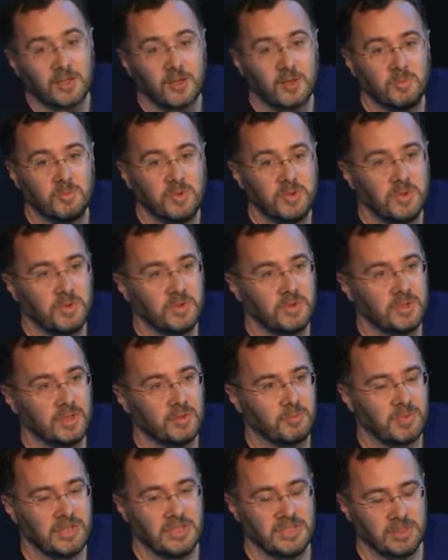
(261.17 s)
compute a
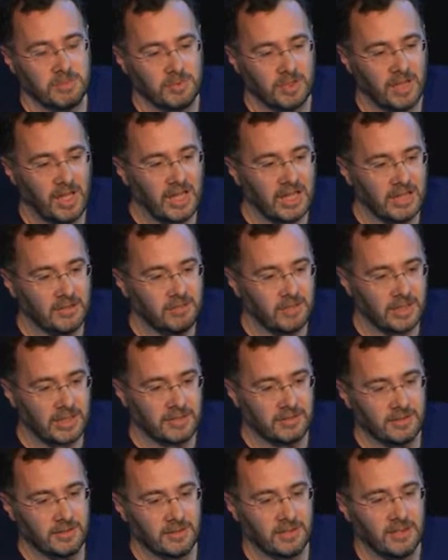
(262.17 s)
principal
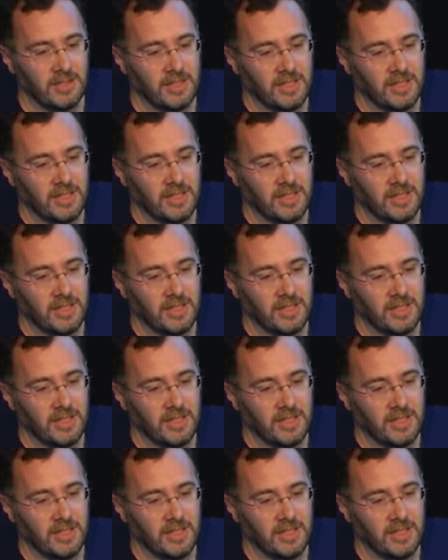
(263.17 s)
eigenvector,